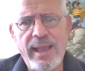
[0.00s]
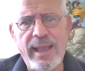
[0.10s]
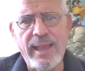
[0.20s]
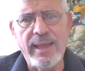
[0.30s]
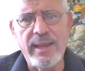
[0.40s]

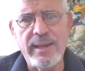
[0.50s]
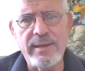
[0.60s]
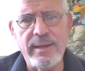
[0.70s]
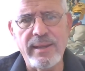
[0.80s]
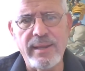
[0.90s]

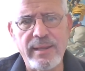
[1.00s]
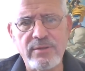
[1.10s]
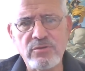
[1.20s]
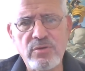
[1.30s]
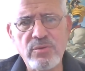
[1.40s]
And
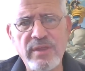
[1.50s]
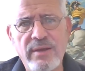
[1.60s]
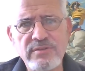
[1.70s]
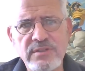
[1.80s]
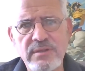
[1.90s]
in
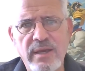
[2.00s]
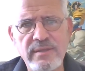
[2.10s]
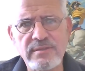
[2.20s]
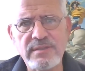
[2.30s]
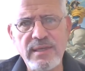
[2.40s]

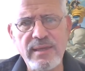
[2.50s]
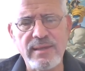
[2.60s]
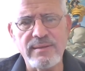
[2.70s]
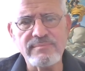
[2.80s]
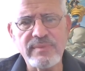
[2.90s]

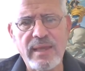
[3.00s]
2019,